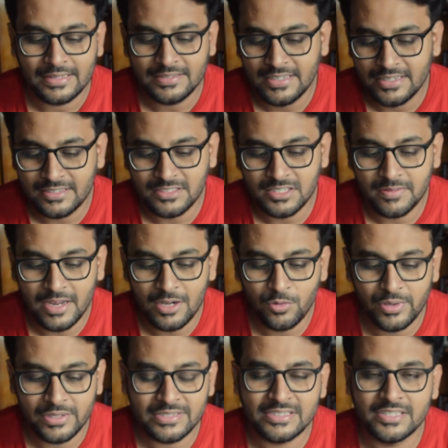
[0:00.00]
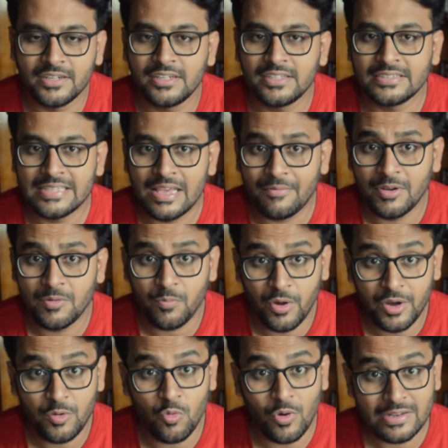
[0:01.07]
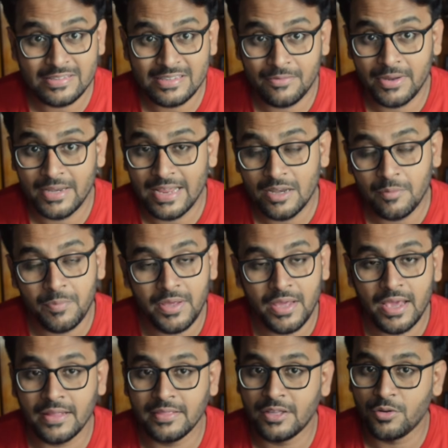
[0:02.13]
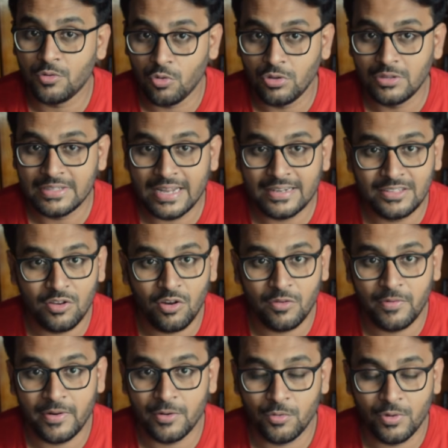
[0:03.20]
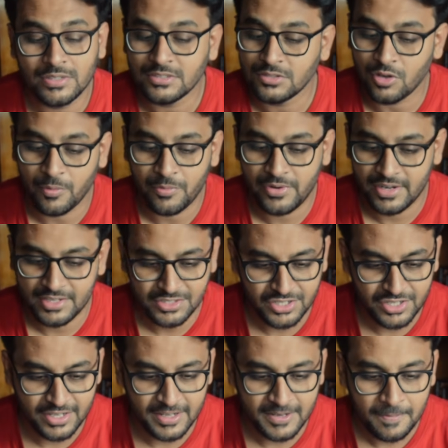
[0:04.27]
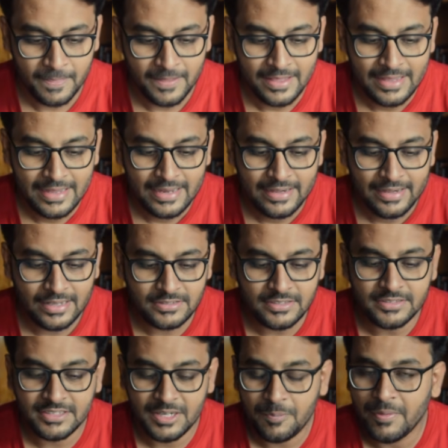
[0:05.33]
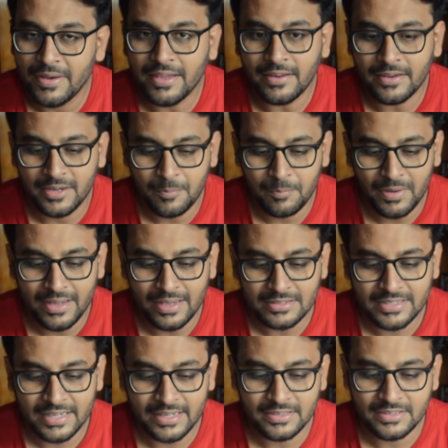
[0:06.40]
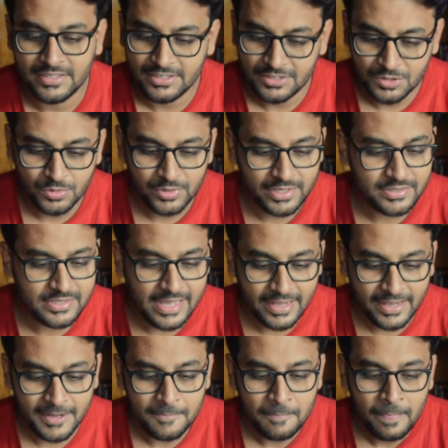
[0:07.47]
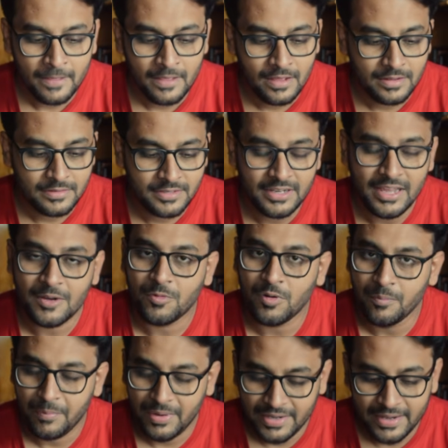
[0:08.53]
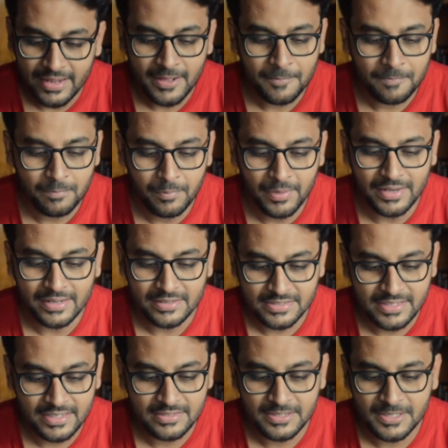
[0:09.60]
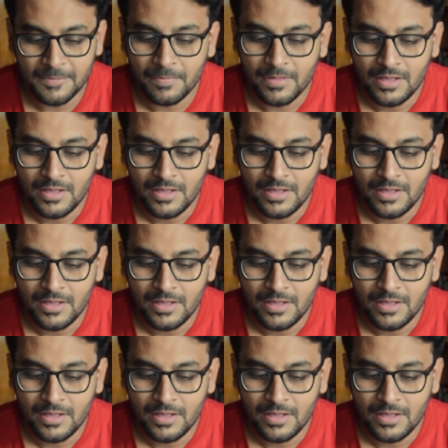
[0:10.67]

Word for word: The CTC value is 37.17 LPA, and the role that they offered was software engineer. Next is Rippling. Rippling has taken three students. Again, three are from BTech CSE.